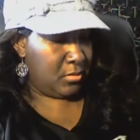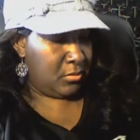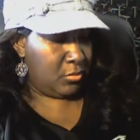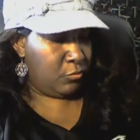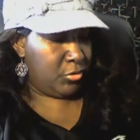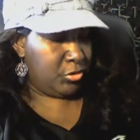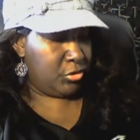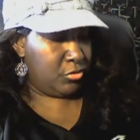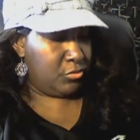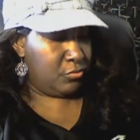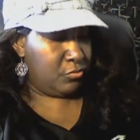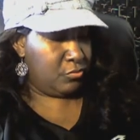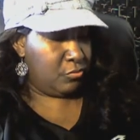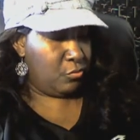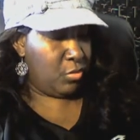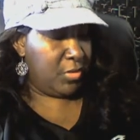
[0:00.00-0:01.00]
the
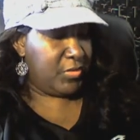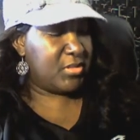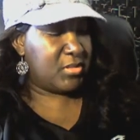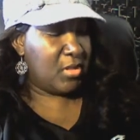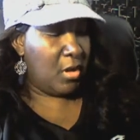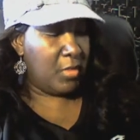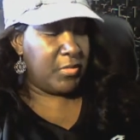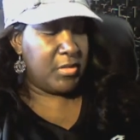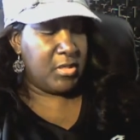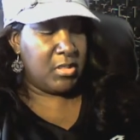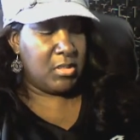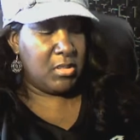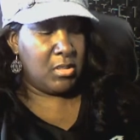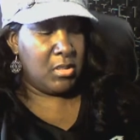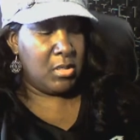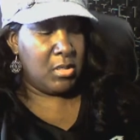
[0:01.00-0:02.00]
original, well, these are
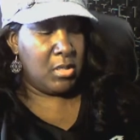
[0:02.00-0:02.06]
the